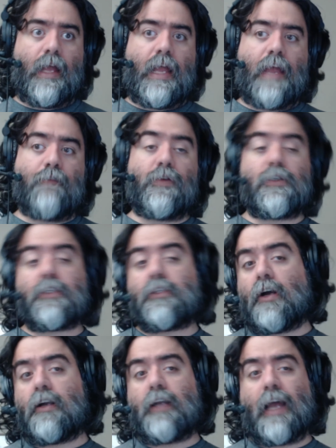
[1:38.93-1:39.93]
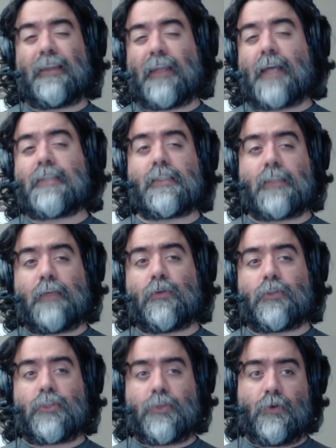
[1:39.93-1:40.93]
If you start at license
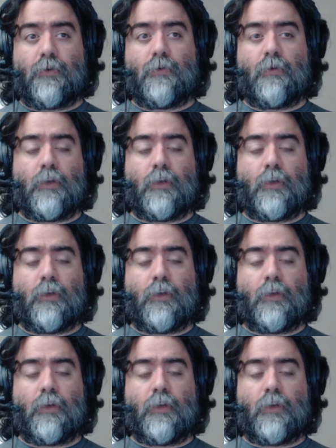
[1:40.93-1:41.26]
level 2,